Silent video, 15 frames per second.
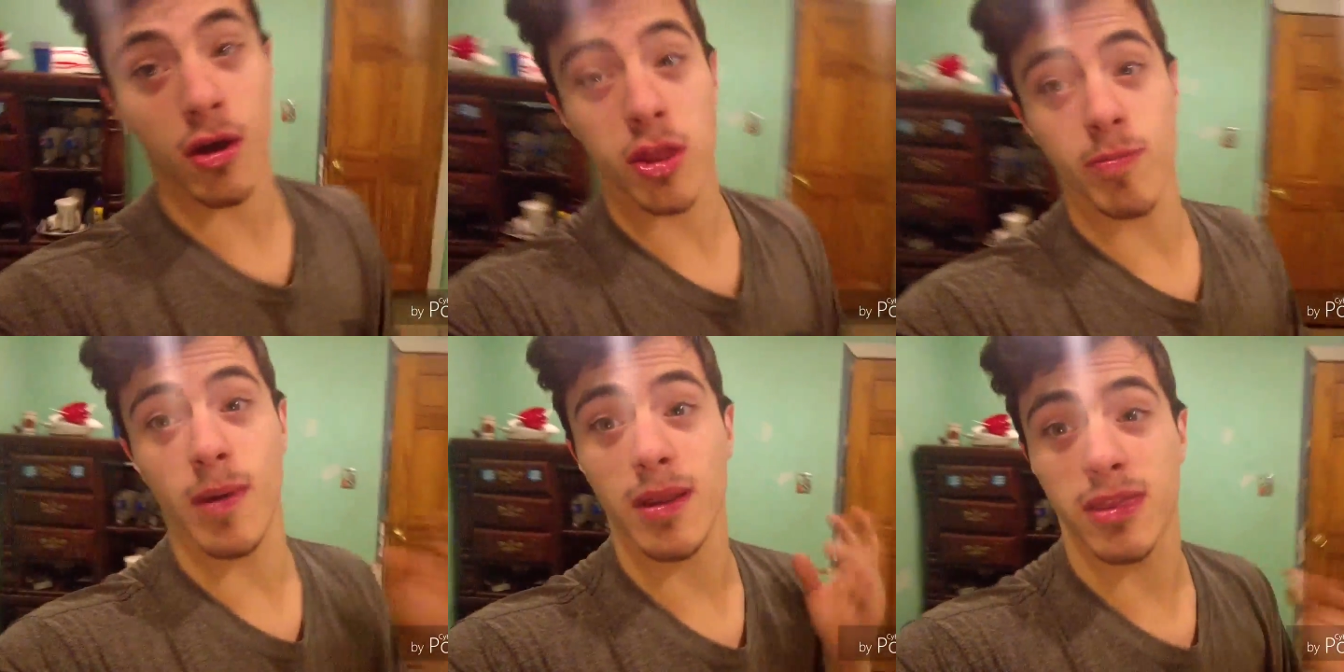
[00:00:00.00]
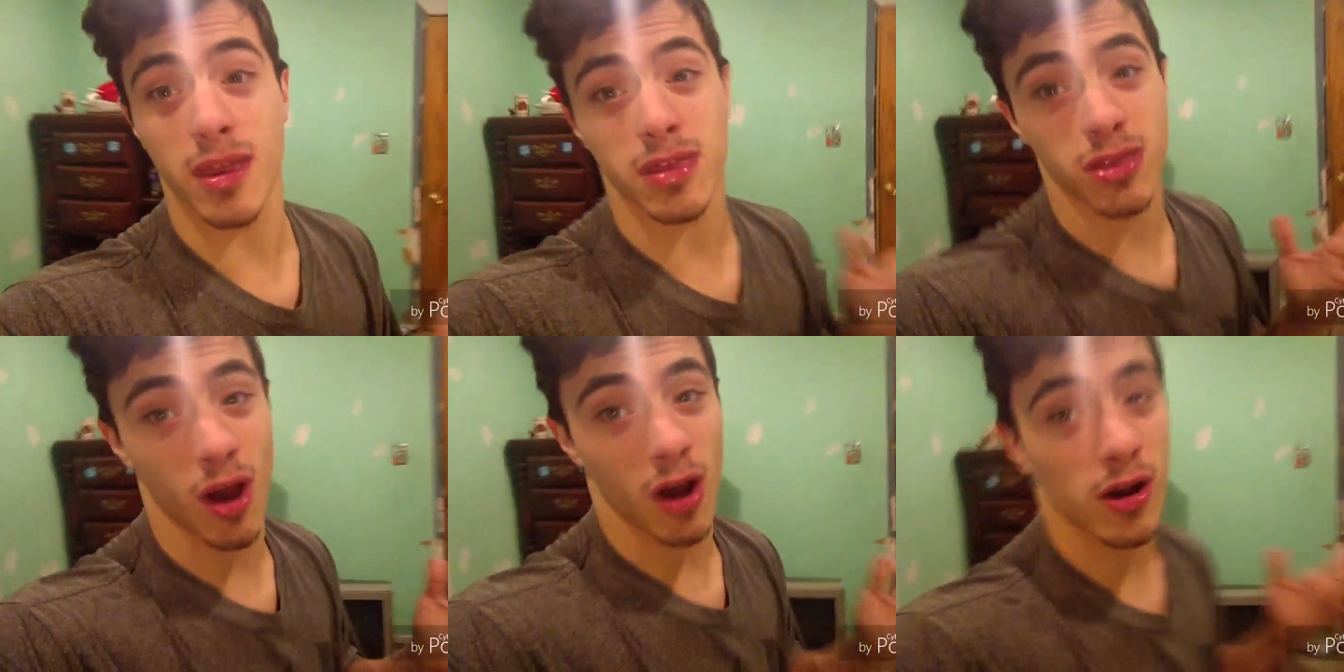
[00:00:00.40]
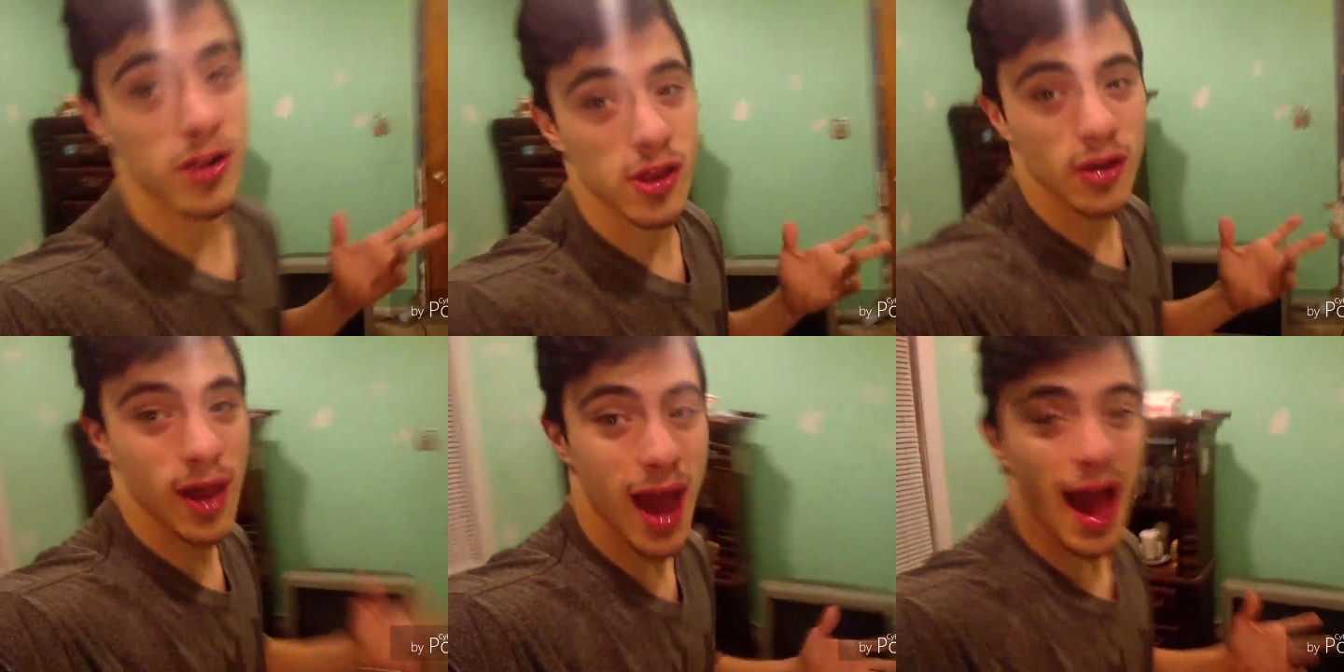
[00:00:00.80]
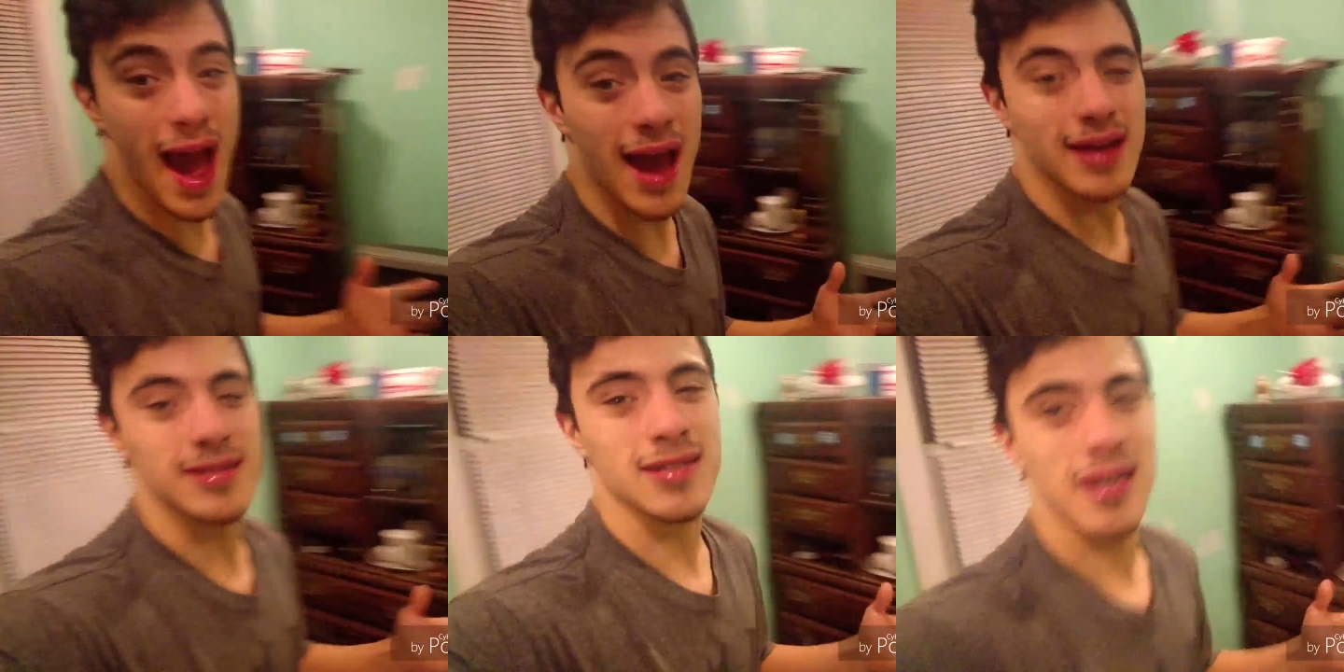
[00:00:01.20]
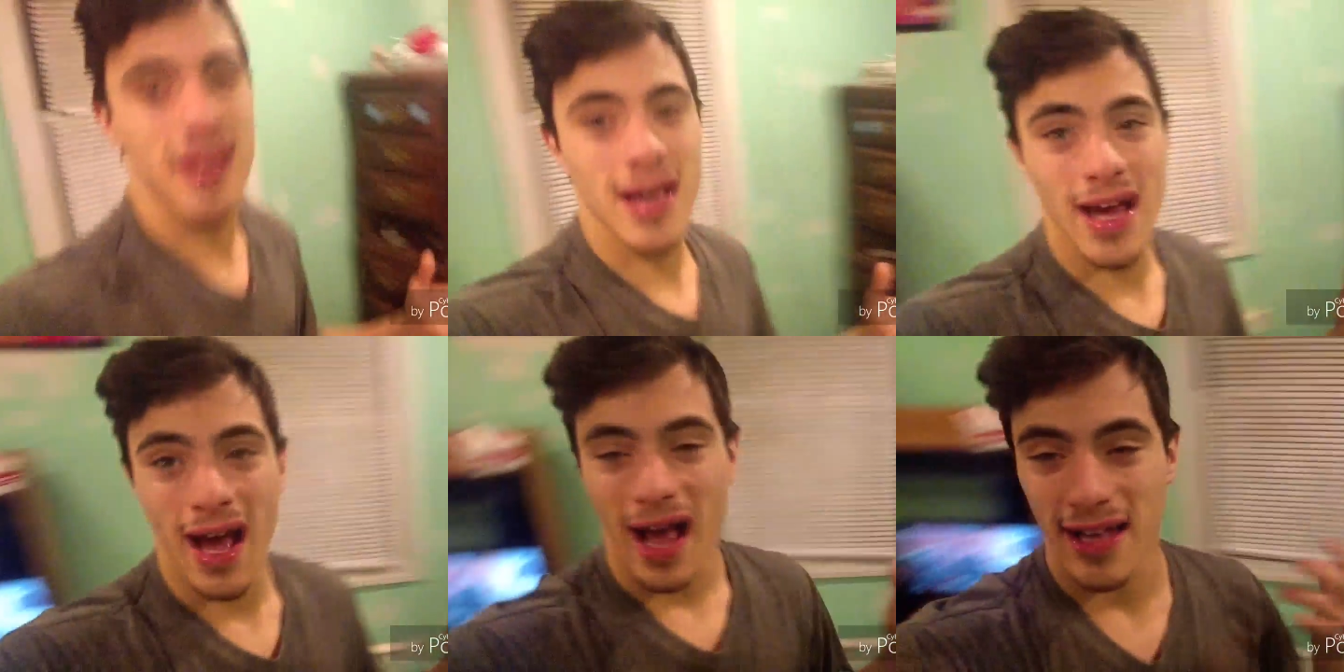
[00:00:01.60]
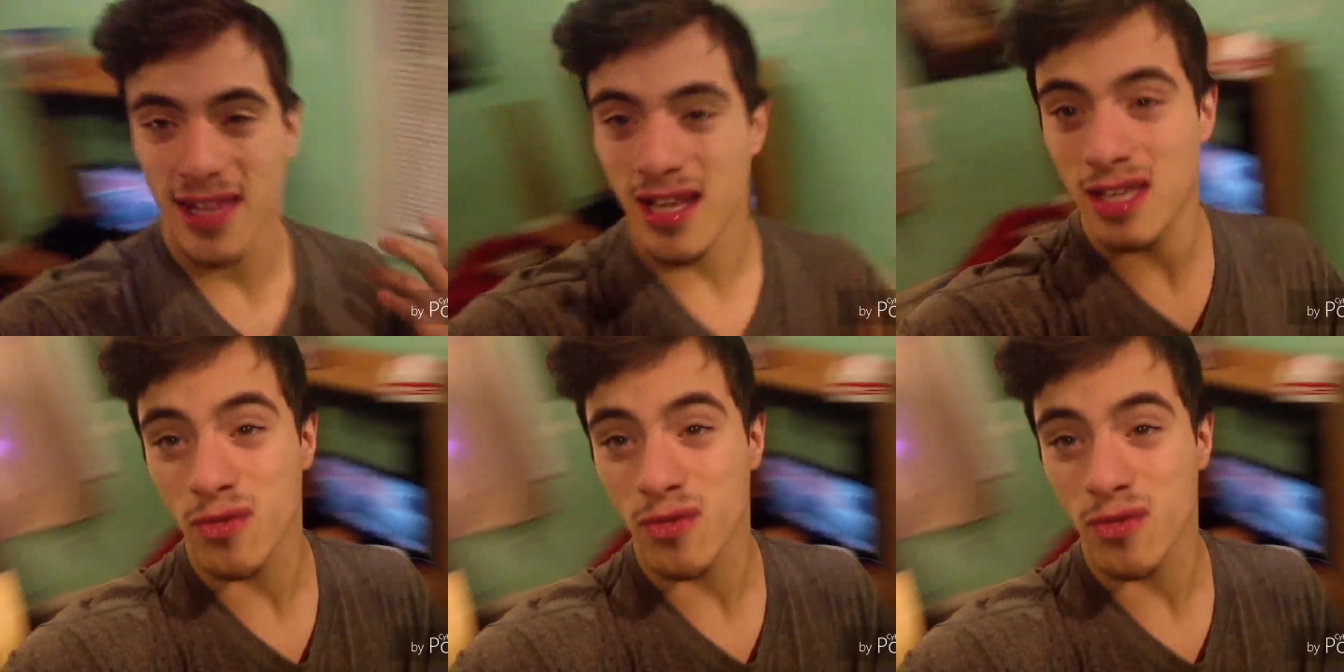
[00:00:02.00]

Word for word: It's me just talking to you guys. I think